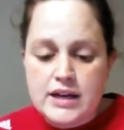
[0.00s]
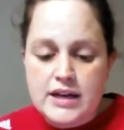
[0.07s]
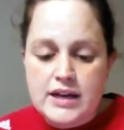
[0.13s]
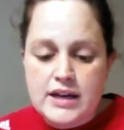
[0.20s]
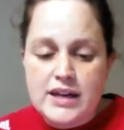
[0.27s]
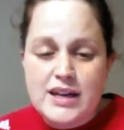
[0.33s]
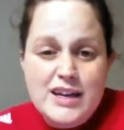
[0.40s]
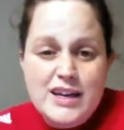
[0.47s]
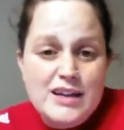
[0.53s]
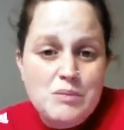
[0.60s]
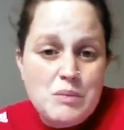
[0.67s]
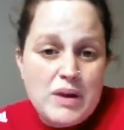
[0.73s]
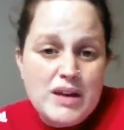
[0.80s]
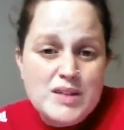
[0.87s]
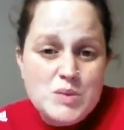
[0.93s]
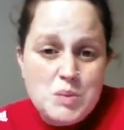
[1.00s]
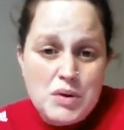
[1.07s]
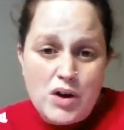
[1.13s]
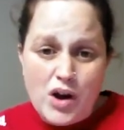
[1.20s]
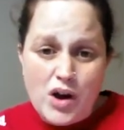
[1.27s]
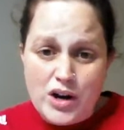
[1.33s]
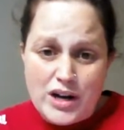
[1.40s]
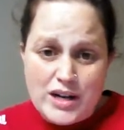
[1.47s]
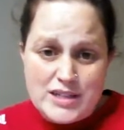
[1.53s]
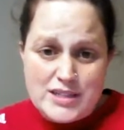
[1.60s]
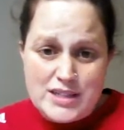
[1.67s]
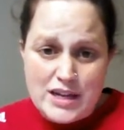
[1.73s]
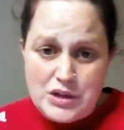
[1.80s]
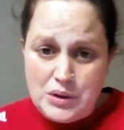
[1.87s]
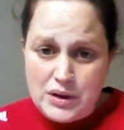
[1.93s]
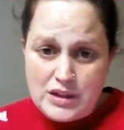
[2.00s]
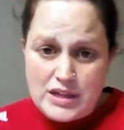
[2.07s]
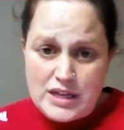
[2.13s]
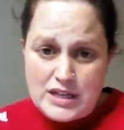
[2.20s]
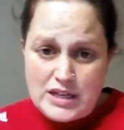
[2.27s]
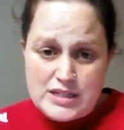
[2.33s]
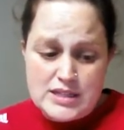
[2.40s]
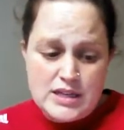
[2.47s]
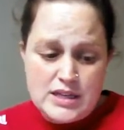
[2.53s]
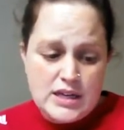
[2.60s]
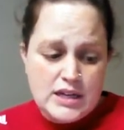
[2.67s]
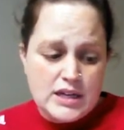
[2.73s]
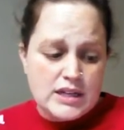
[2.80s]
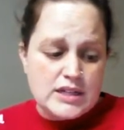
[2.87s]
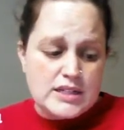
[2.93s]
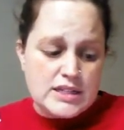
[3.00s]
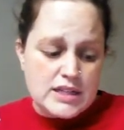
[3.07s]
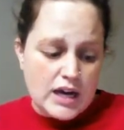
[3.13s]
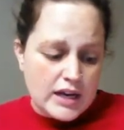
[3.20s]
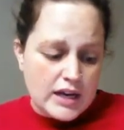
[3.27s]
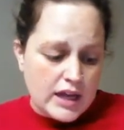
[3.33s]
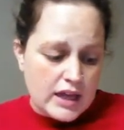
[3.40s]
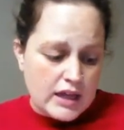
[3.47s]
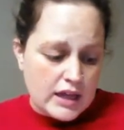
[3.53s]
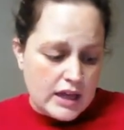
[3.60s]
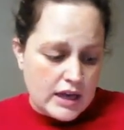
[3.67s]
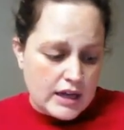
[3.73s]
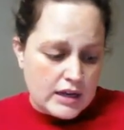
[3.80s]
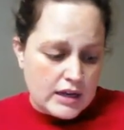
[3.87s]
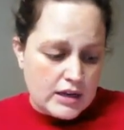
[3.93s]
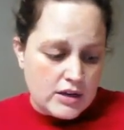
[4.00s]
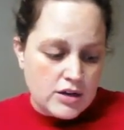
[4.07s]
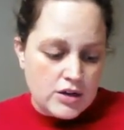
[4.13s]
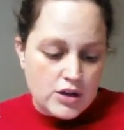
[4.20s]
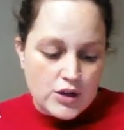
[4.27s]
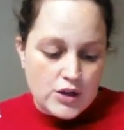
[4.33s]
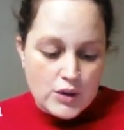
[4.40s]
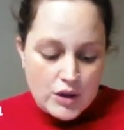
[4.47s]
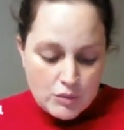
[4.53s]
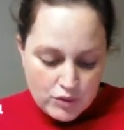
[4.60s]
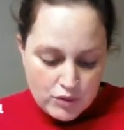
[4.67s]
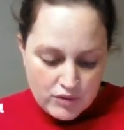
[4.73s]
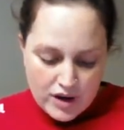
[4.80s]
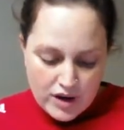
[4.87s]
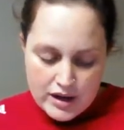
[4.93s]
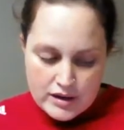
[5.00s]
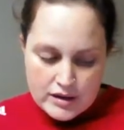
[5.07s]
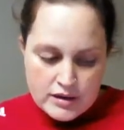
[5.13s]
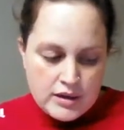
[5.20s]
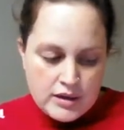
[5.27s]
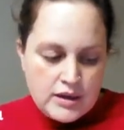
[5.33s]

it makes progress, and you get things done, and then you can move on.